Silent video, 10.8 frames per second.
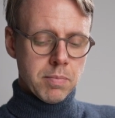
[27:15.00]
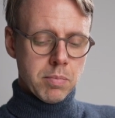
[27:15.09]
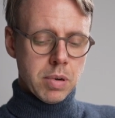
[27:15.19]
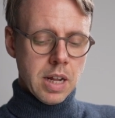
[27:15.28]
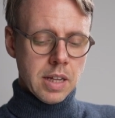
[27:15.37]

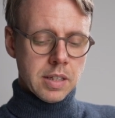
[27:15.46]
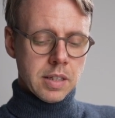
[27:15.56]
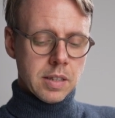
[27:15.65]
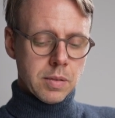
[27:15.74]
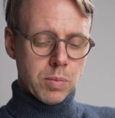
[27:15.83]

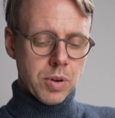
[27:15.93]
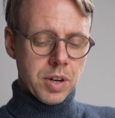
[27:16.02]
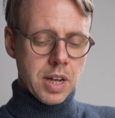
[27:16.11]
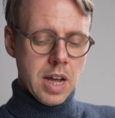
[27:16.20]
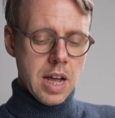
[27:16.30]
plus
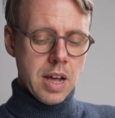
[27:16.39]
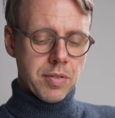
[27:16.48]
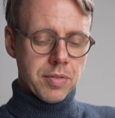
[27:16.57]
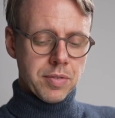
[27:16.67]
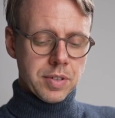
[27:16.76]

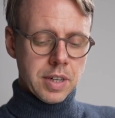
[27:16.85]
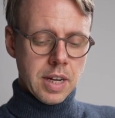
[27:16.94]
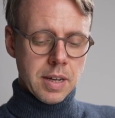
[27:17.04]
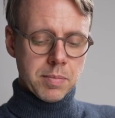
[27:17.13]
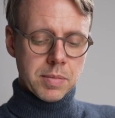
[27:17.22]
1/2
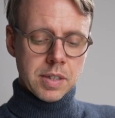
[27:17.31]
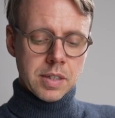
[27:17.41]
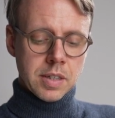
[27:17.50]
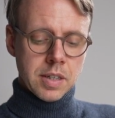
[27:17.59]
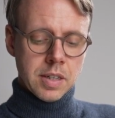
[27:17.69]
times
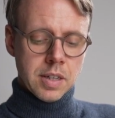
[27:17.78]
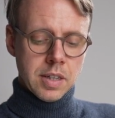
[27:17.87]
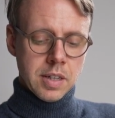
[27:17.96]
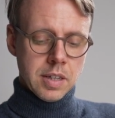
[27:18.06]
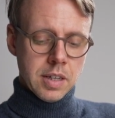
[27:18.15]

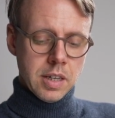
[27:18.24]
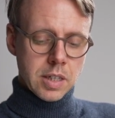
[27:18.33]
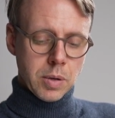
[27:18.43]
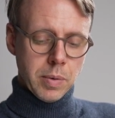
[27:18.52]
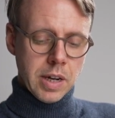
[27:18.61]
the
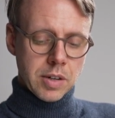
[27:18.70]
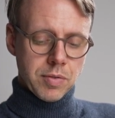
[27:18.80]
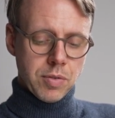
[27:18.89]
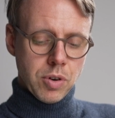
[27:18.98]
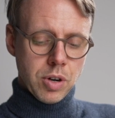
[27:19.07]
squared
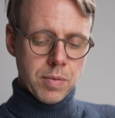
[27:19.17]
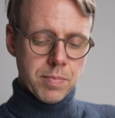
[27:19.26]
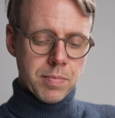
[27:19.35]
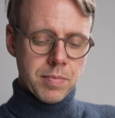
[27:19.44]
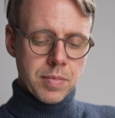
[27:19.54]

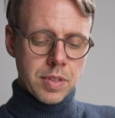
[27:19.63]
form